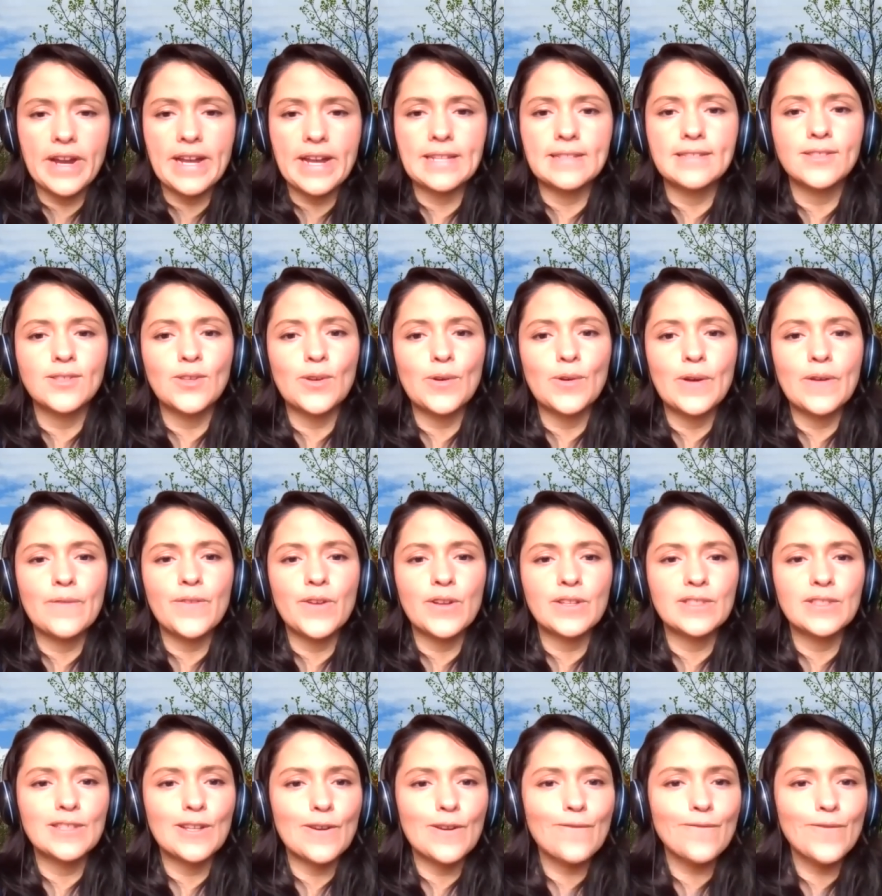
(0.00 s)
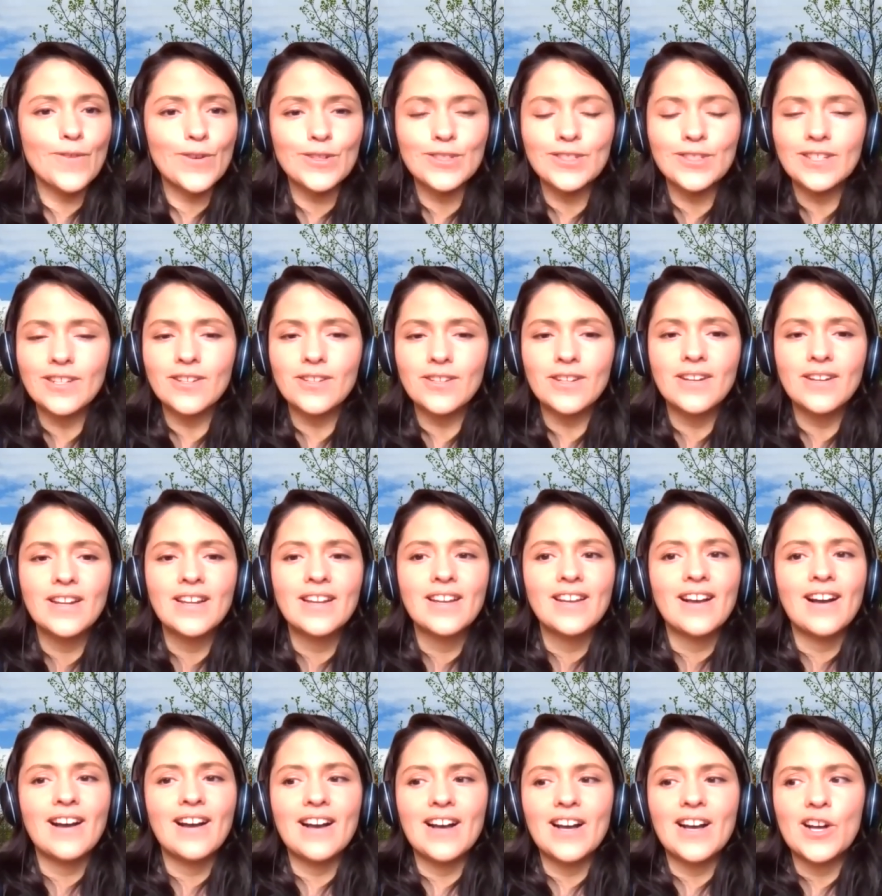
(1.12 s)
grades. So if it's your first year,
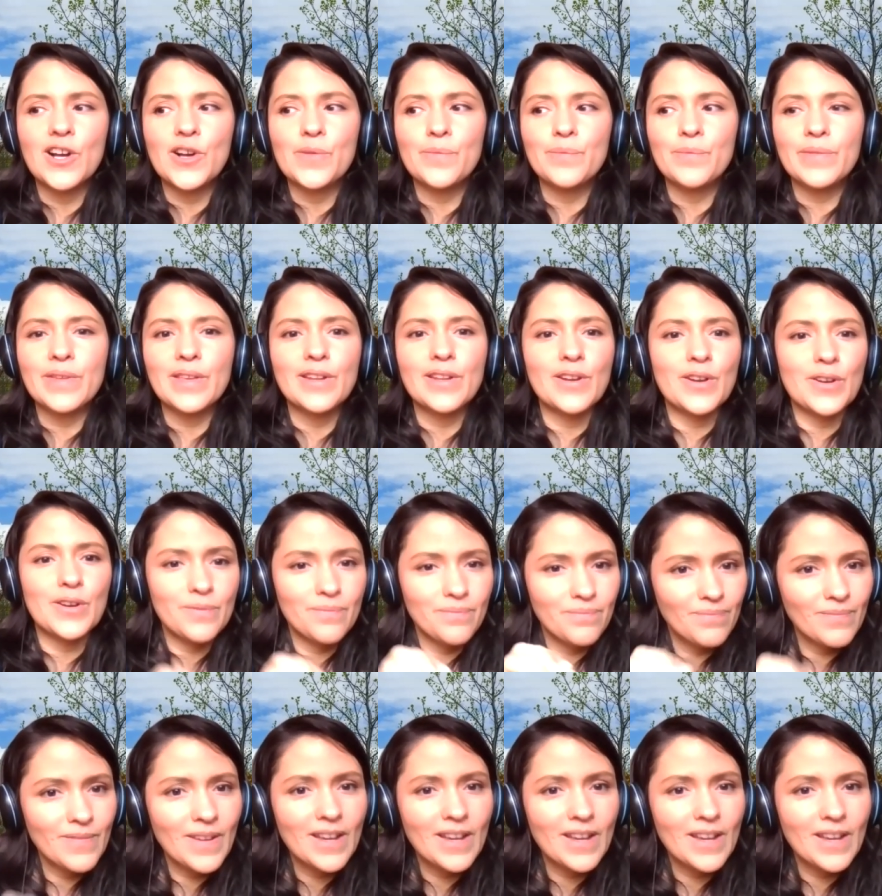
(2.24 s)
um, you know,